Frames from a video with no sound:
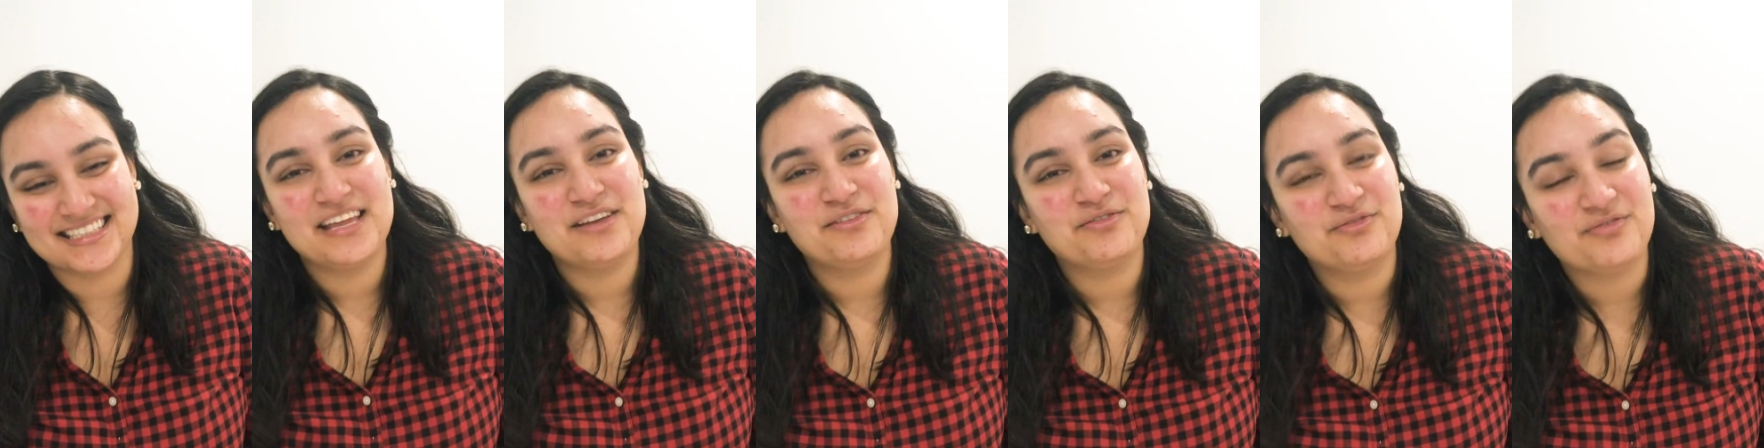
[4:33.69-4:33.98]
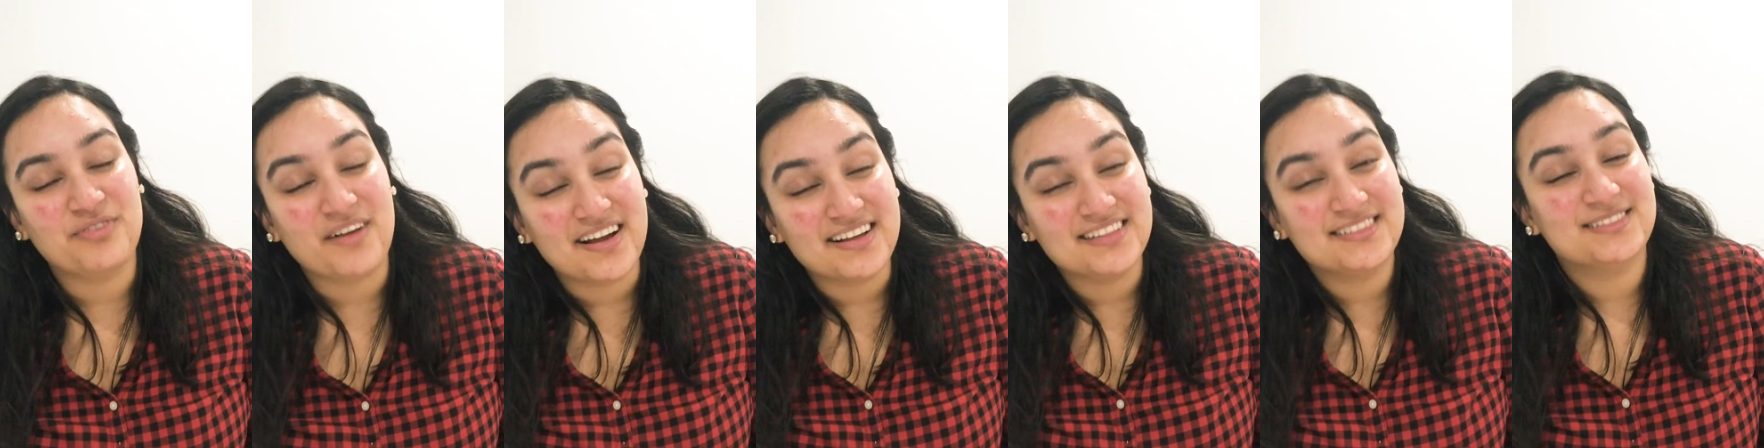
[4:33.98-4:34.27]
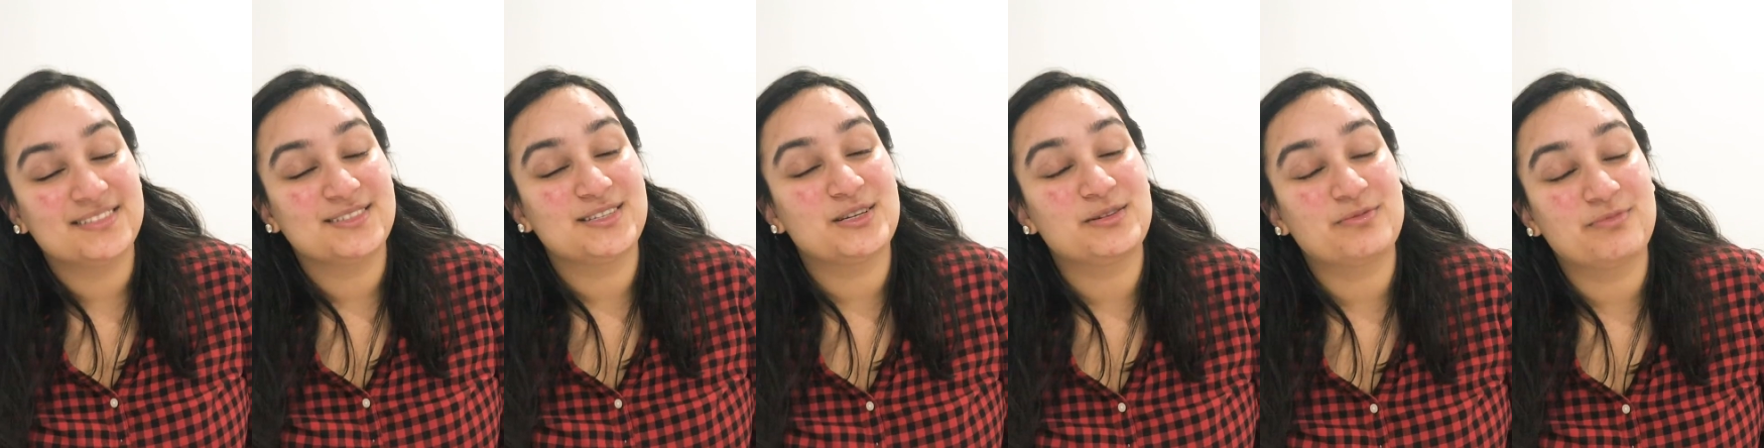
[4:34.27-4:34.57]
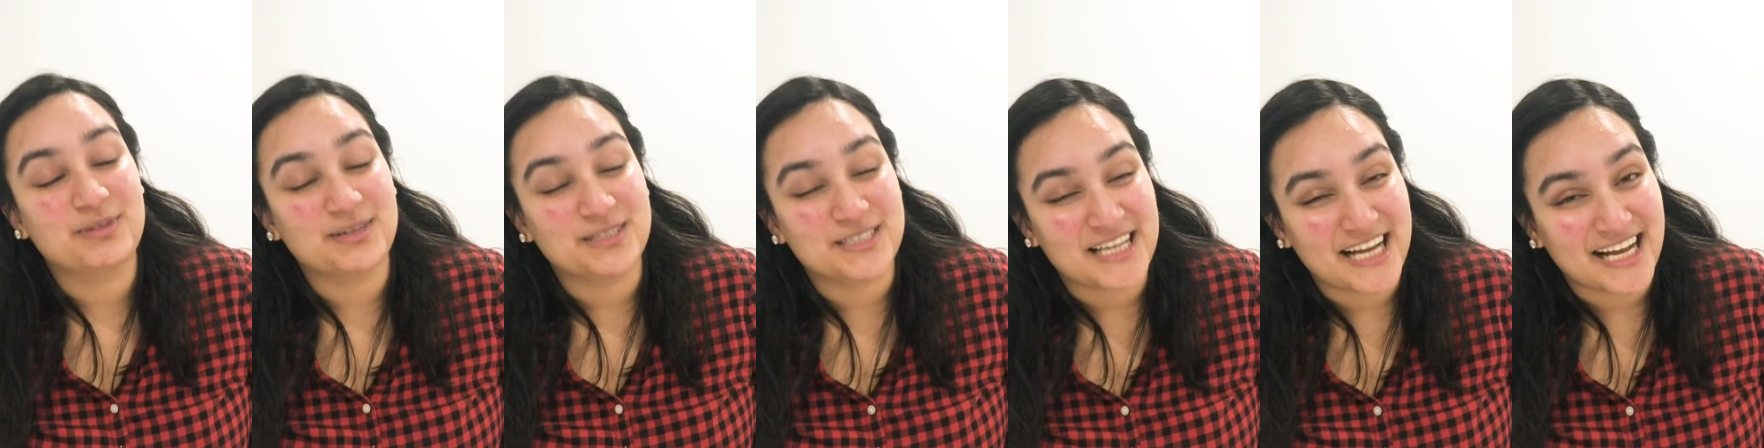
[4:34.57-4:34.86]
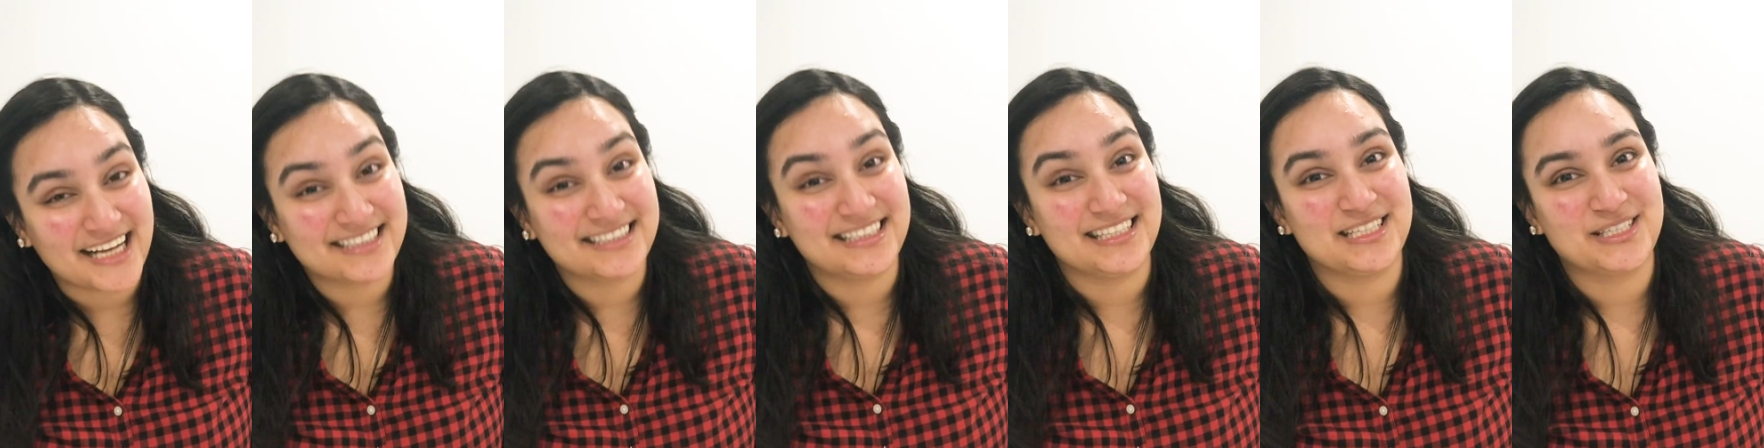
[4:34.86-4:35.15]
he fights to
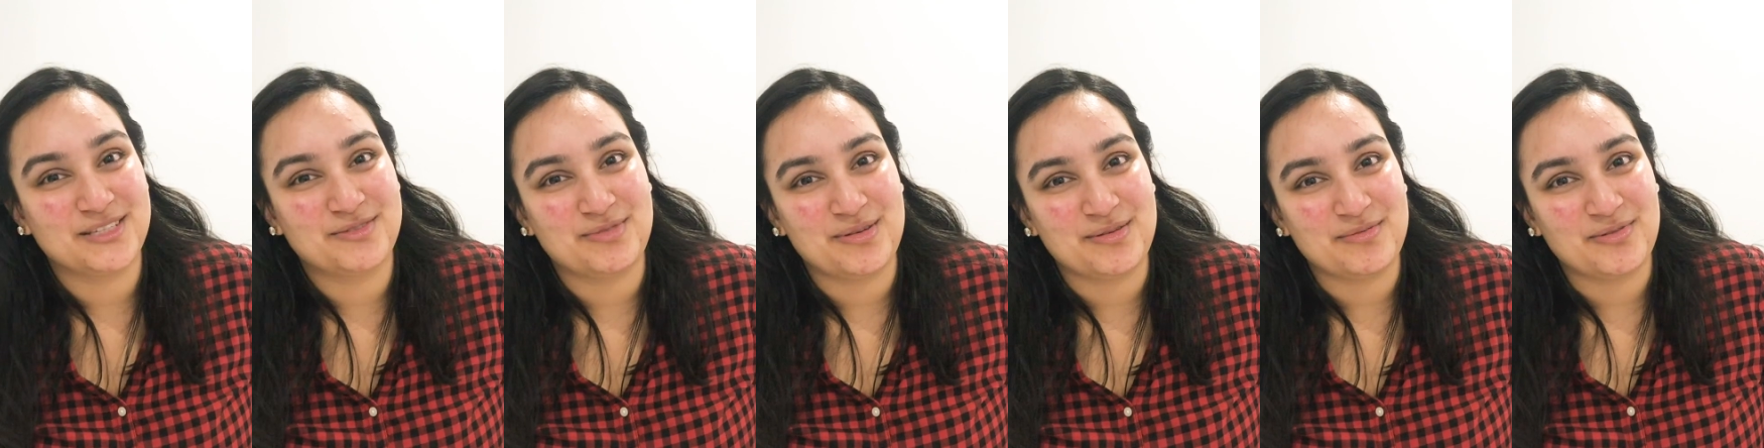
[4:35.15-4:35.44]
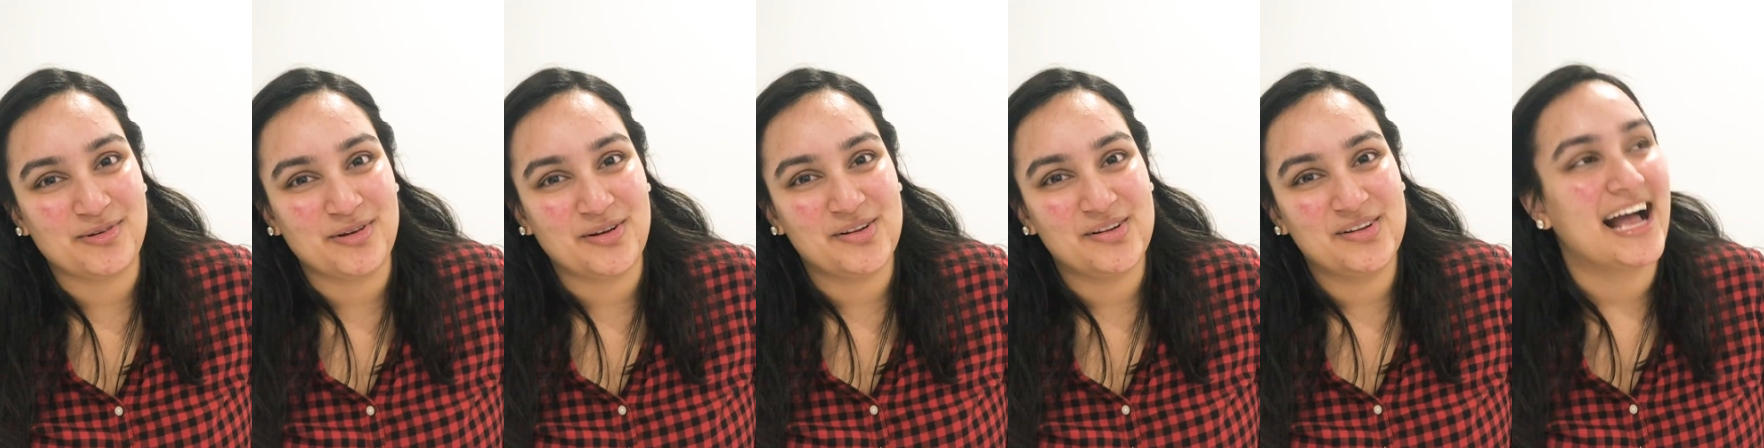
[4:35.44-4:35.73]
protect these people.